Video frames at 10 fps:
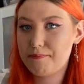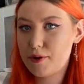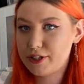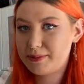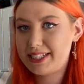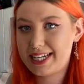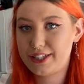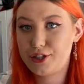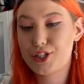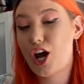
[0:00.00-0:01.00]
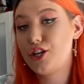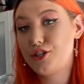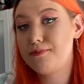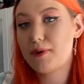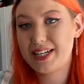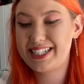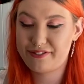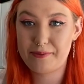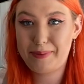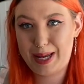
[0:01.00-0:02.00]
most of my tattoos are done by
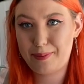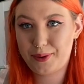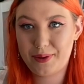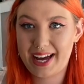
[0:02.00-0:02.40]
different people.